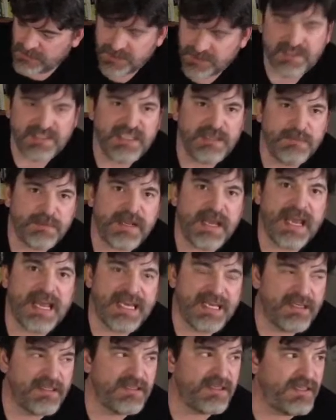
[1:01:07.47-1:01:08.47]
keep it
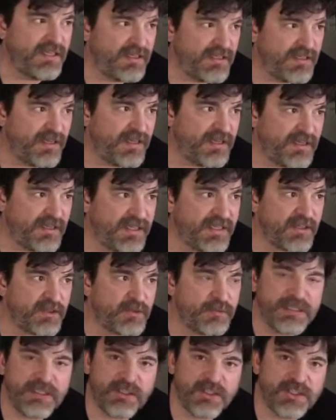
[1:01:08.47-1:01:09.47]
handy, and it'll
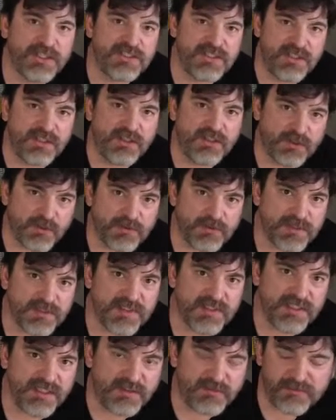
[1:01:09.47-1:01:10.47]
be good to you,
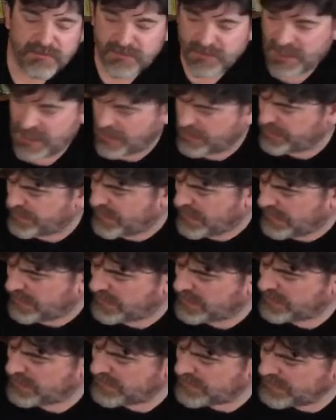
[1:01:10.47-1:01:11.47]
Steve, I think.
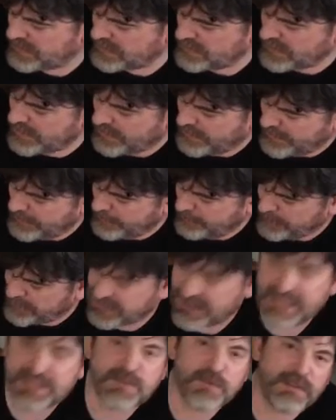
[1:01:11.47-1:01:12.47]
But
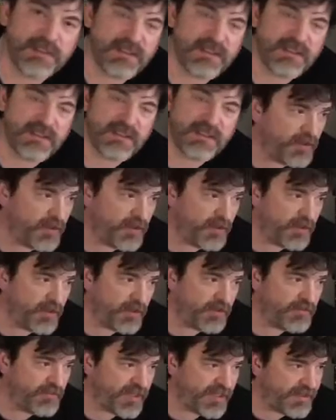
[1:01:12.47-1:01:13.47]
that's what keeps me
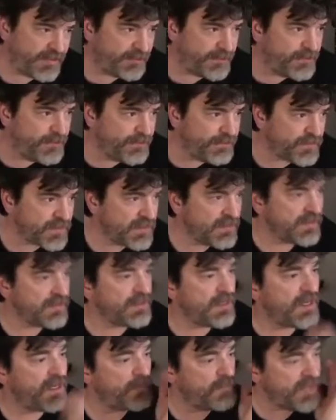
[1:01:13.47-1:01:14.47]
motivated.
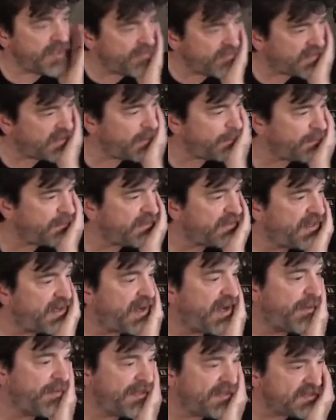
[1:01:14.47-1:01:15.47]
We have a couple of
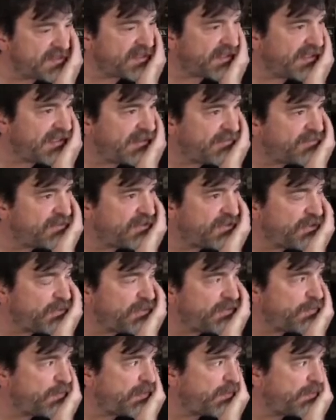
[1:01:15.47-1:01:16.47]
comments that have to do
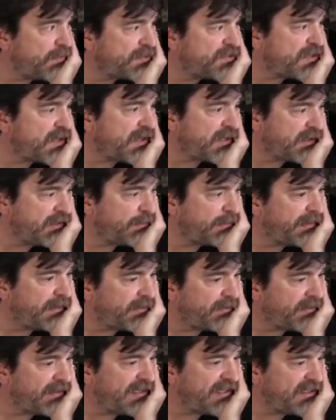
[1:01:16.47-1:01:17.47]
with what we're talking about
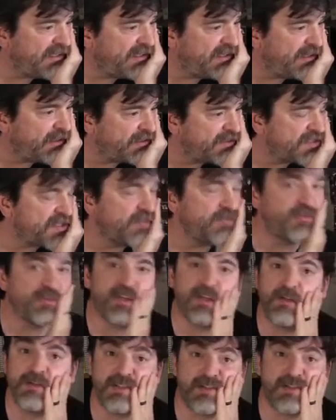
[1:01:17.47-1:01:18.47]
right here. So for
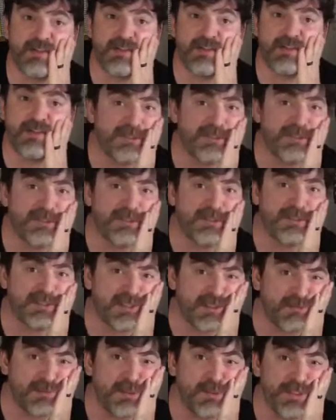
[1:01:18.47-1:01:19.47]
those of you on
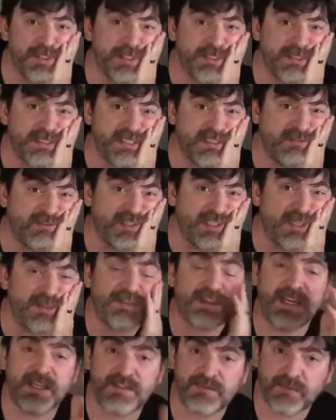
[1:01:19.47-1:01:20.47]
Austin Music TV,
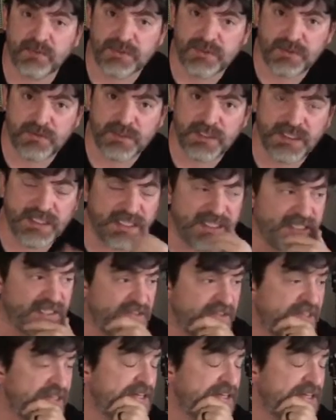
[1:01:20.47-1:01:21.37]
thanks for tuning in.